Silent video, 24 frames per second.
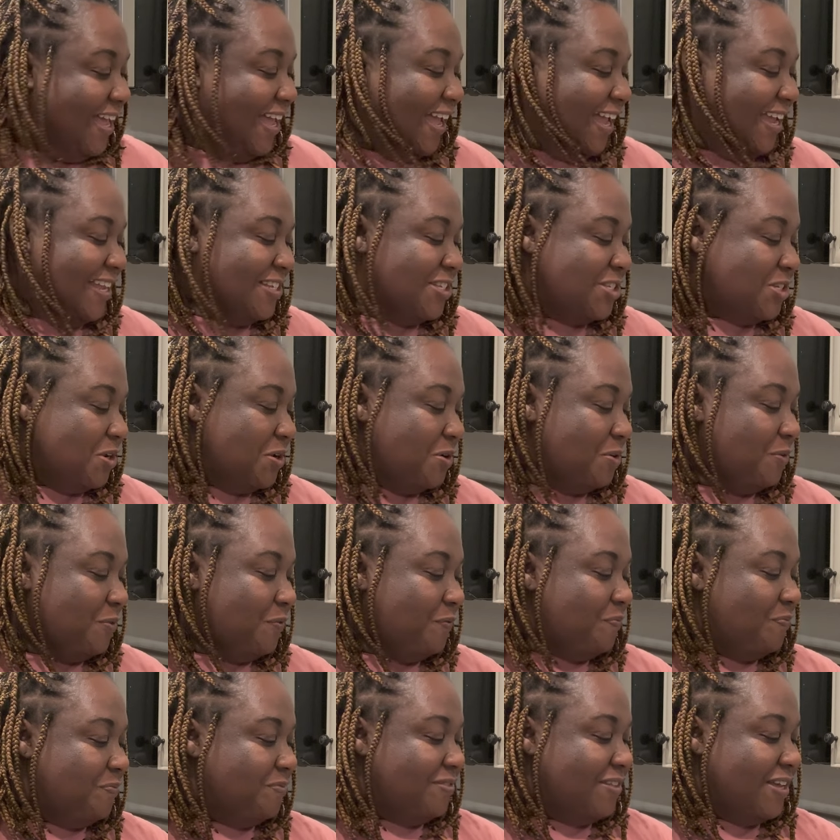And so
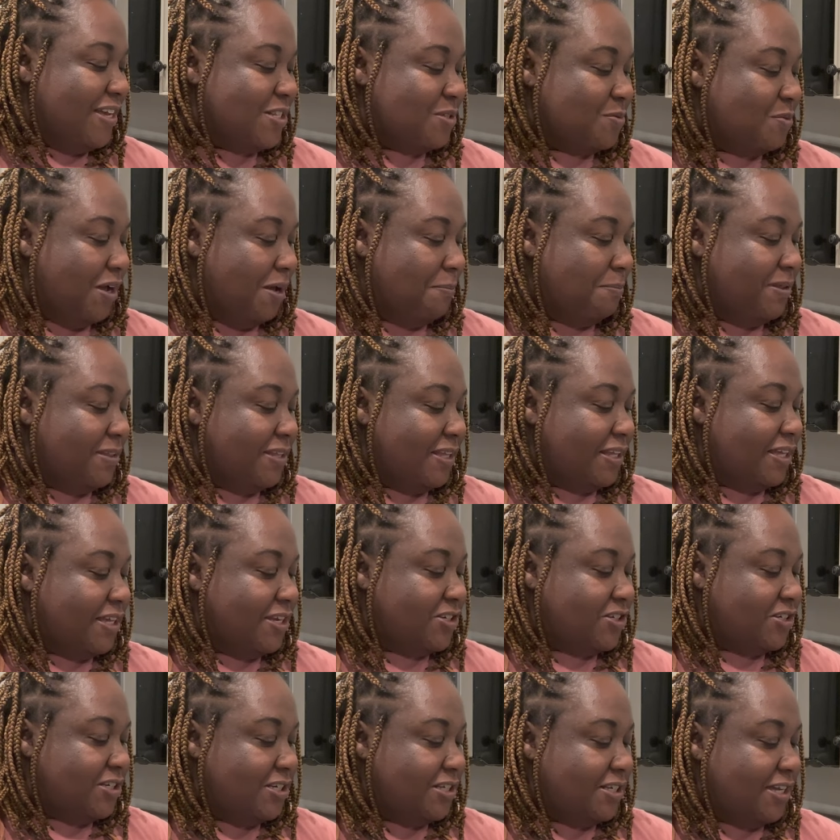that's why I'm in the
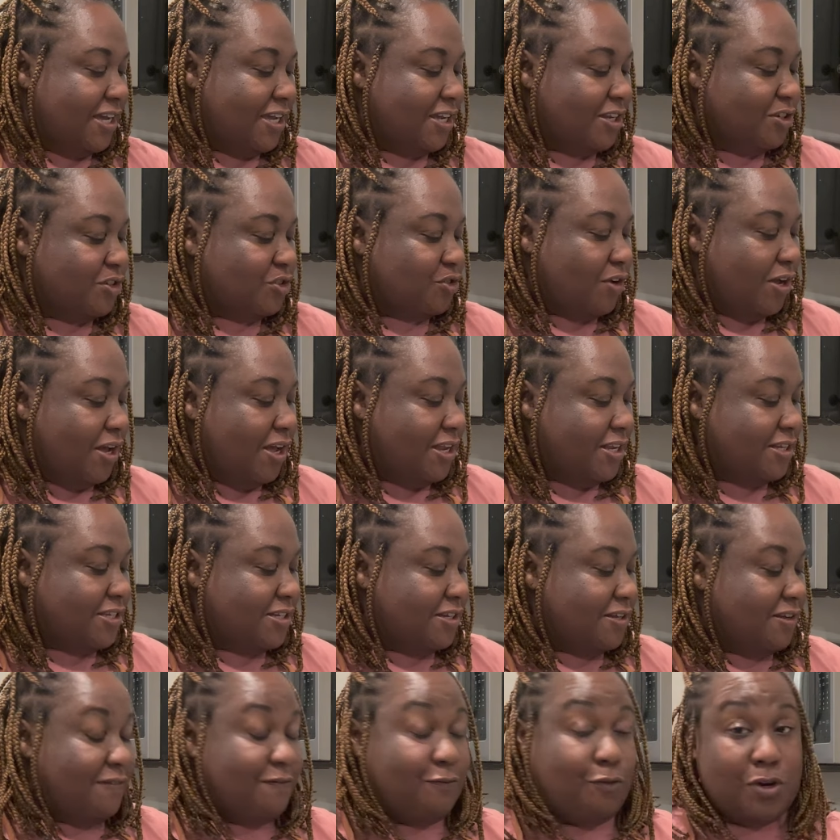kitchen today, trying
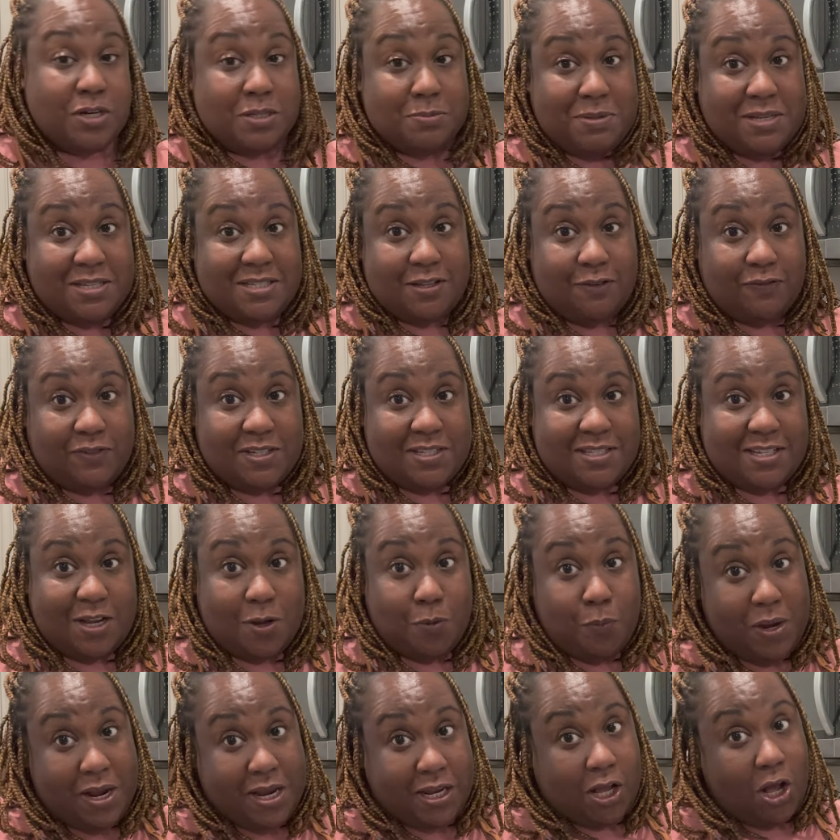to force myself to stay
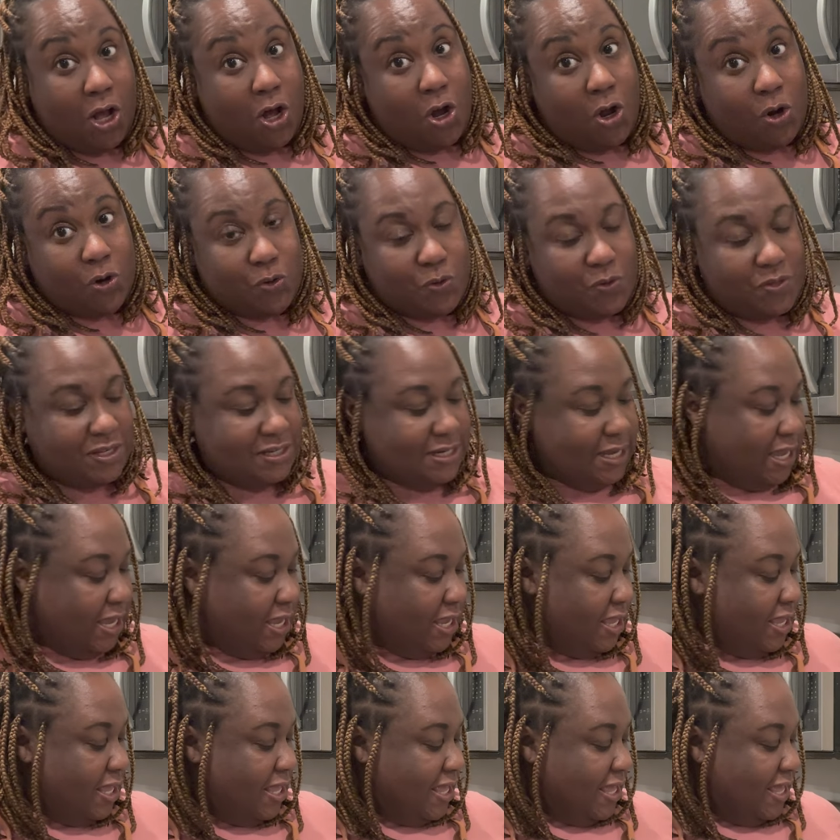awake all during the
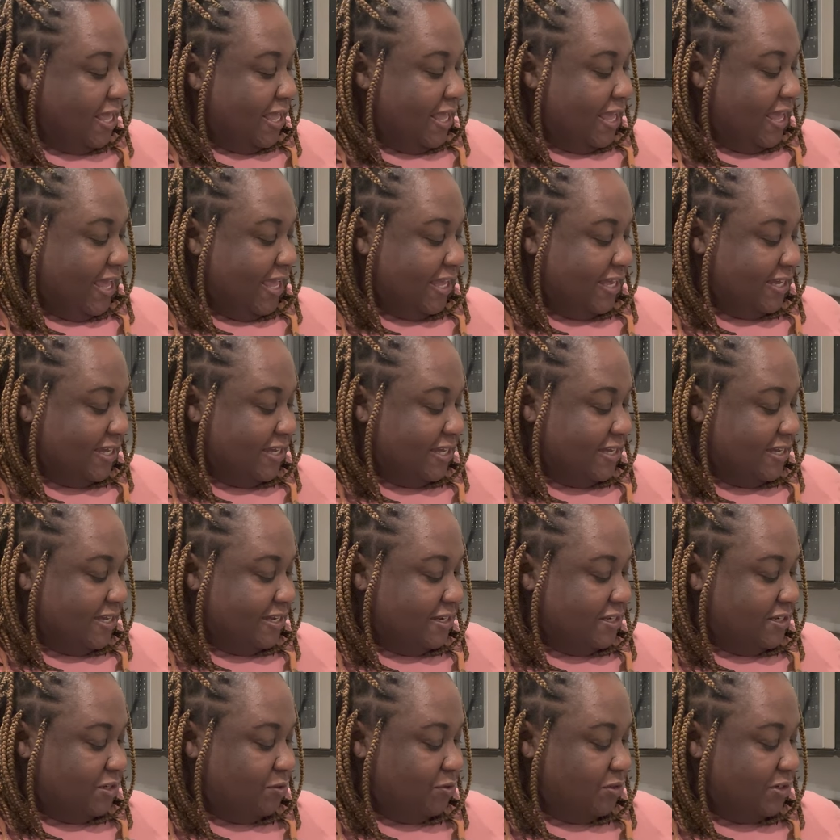day
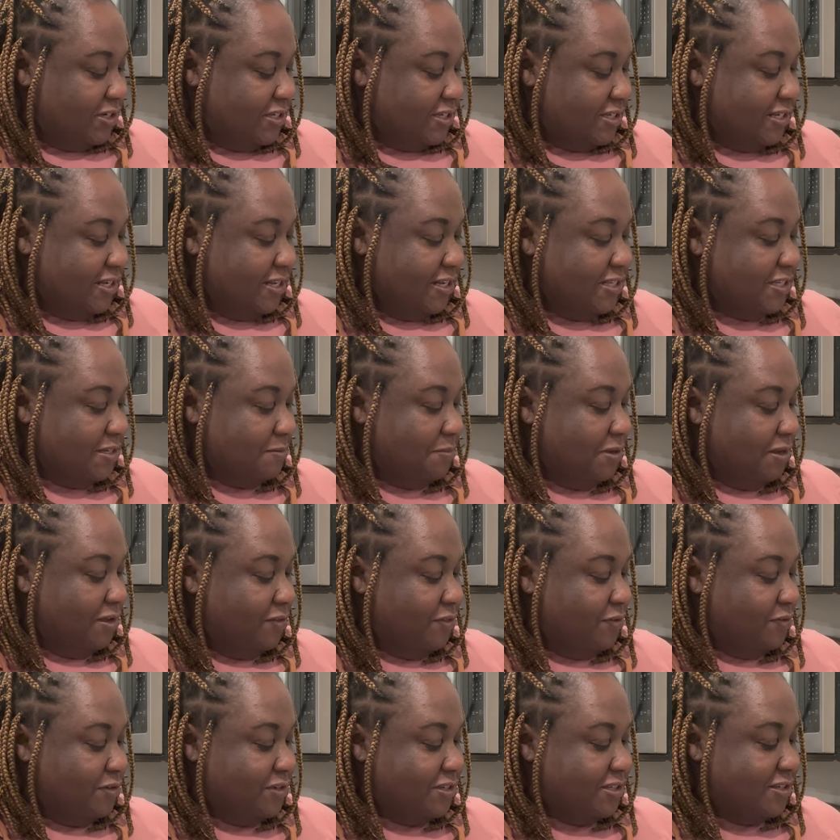and to just get some
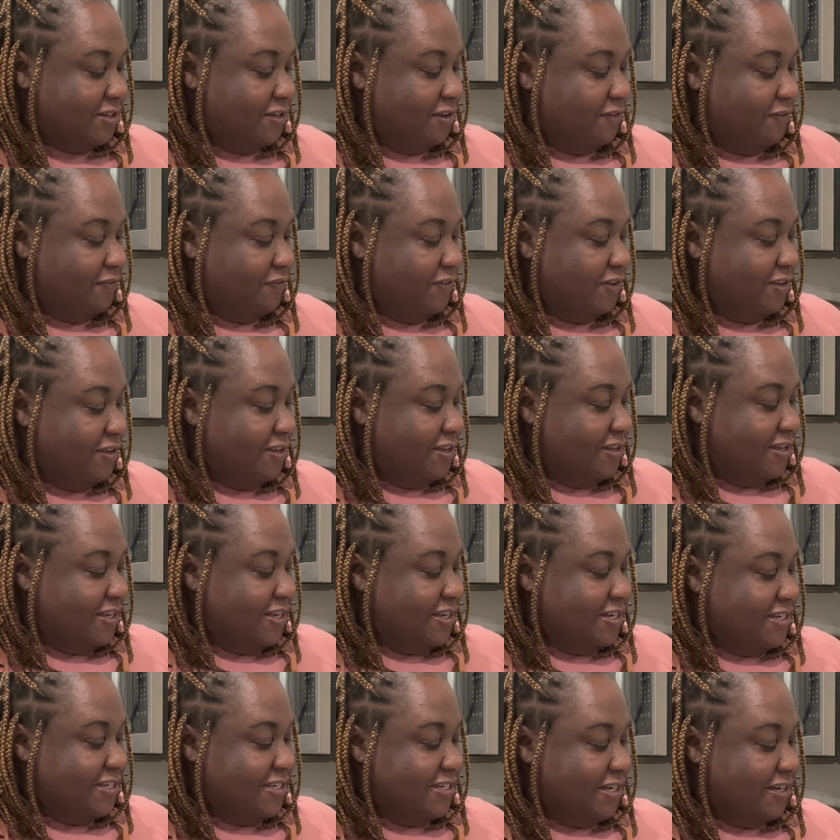other stuff
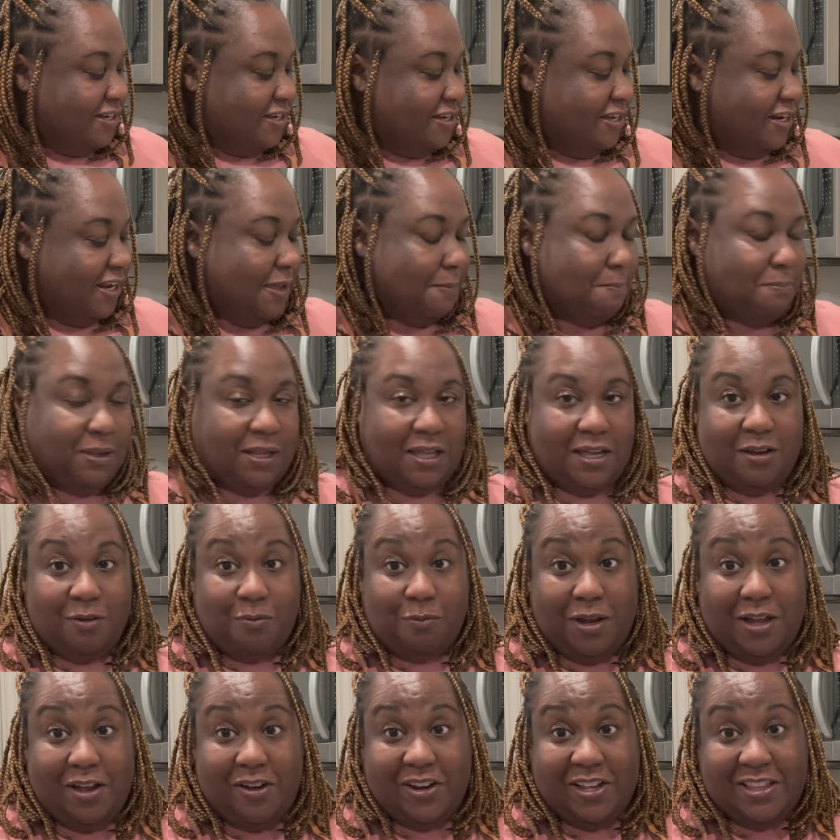done and play
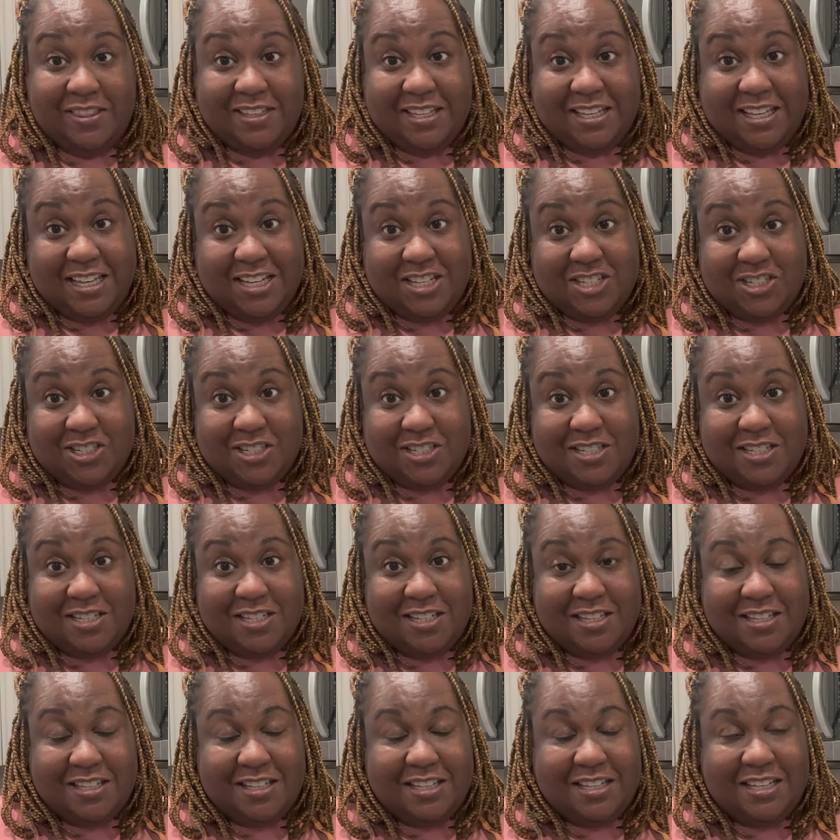around in the kitchen.
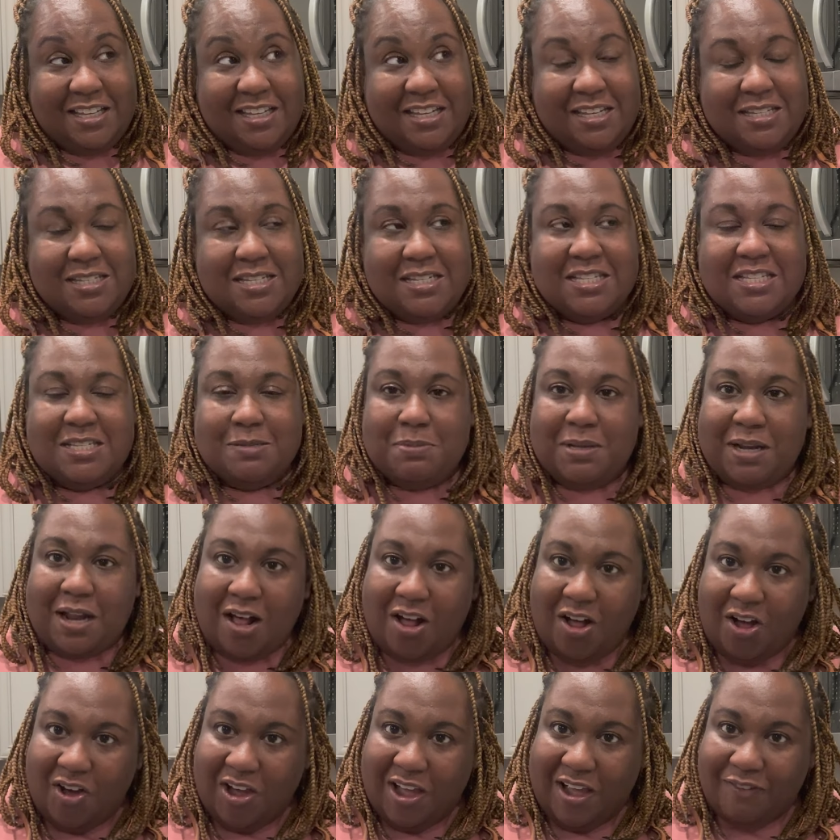This has been
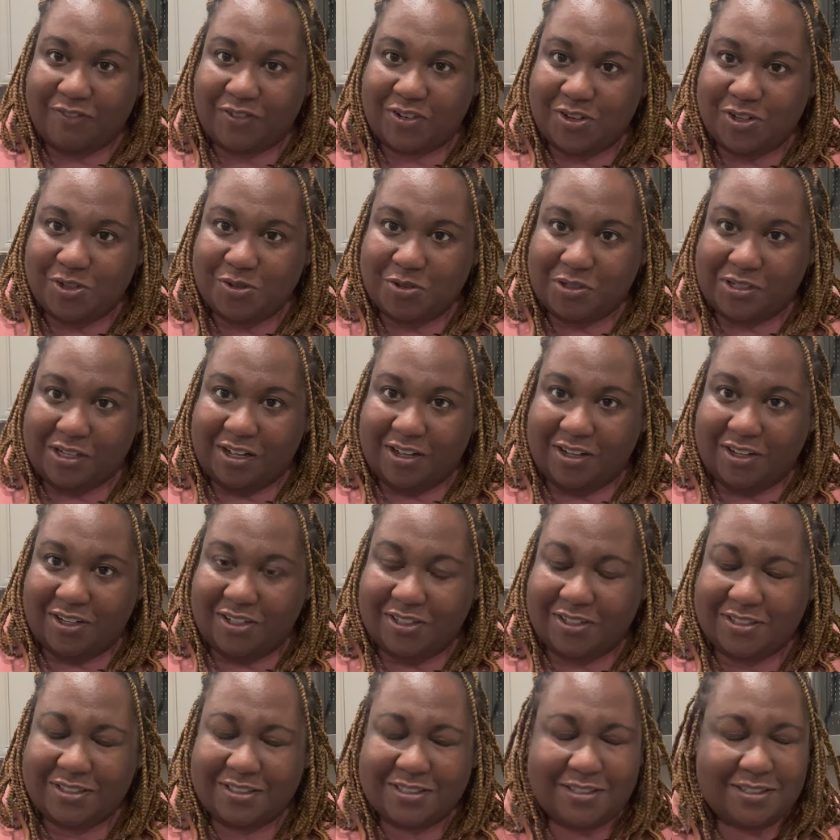all afternoon,
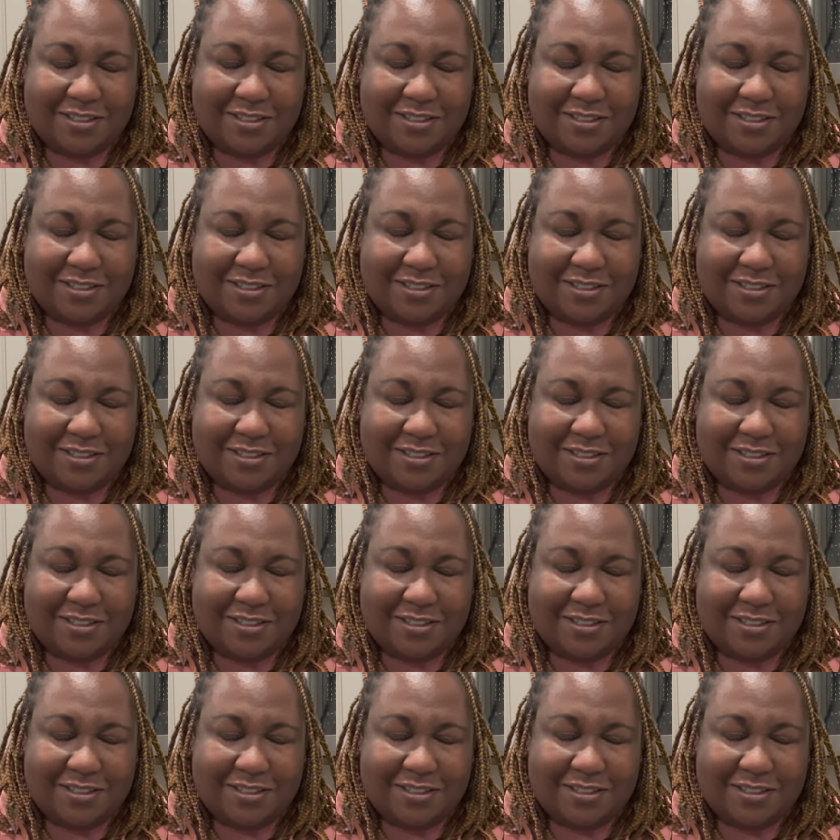y'all.